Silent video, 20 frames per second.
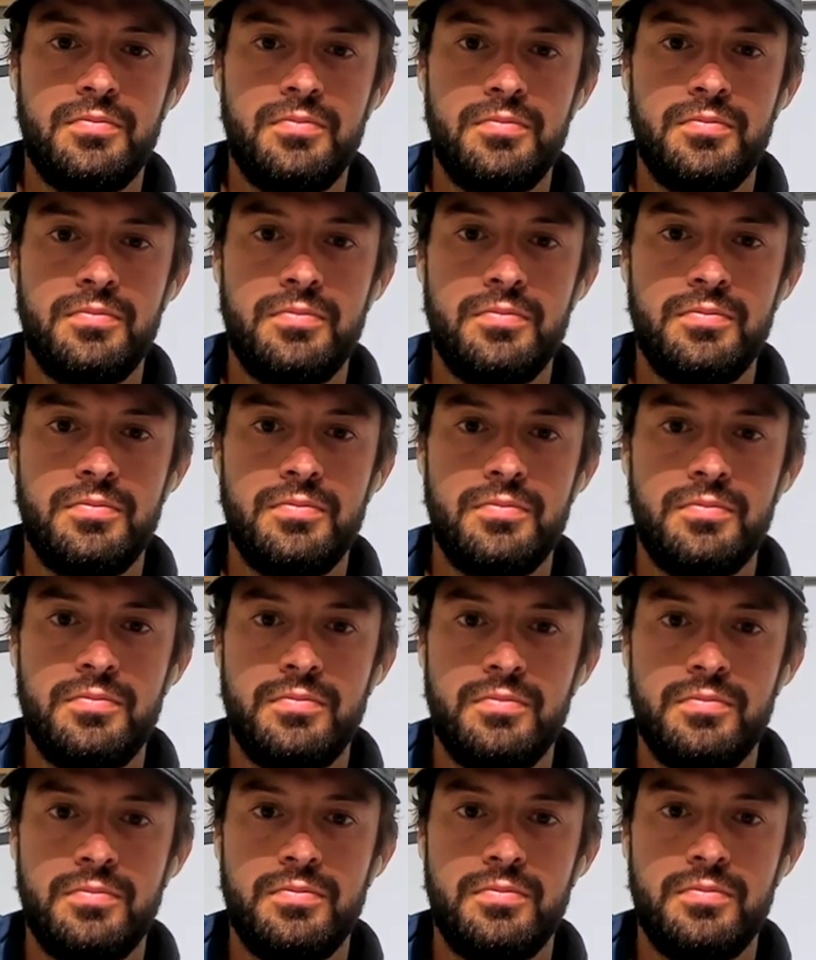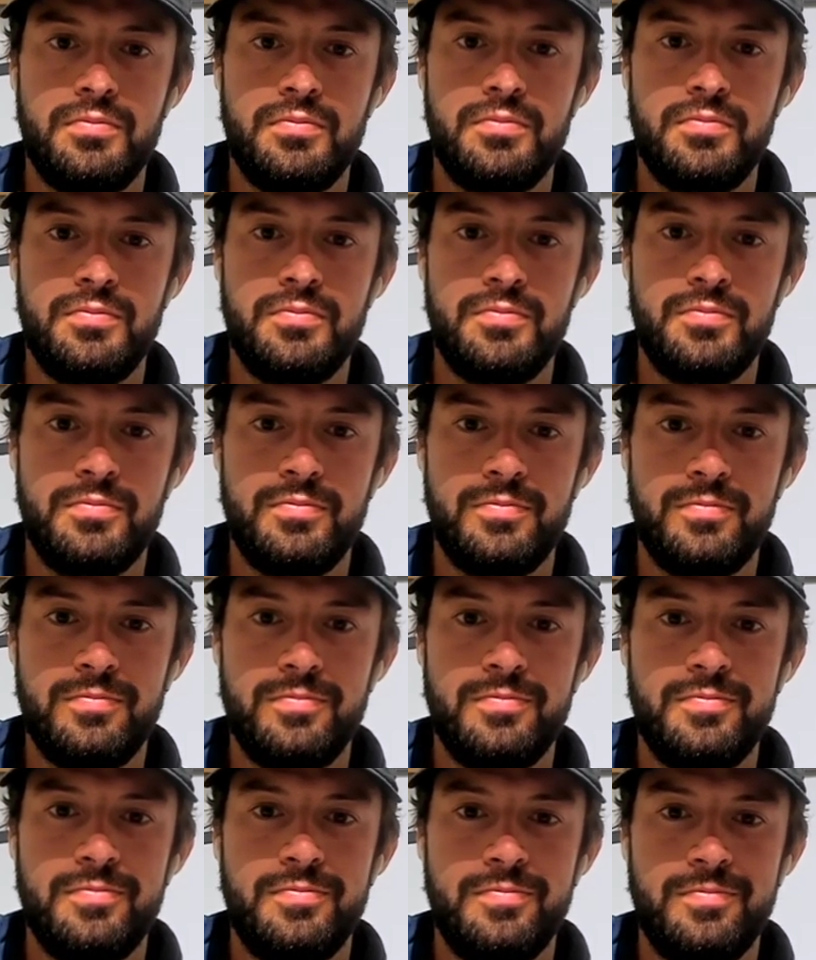
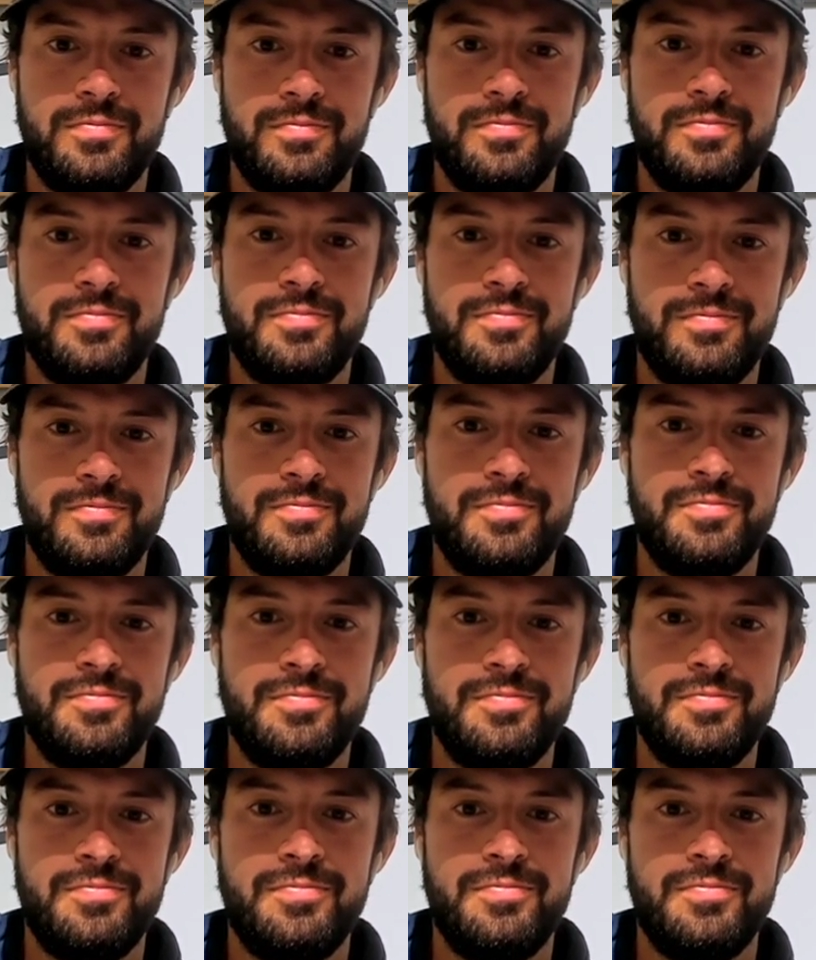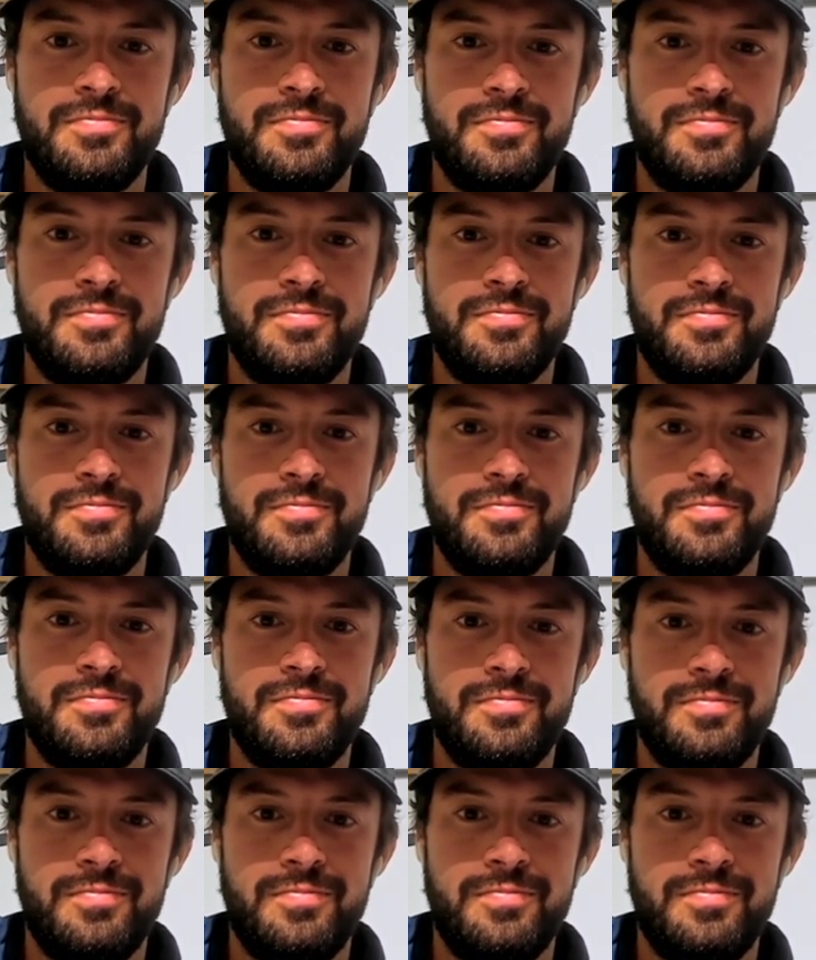(silent)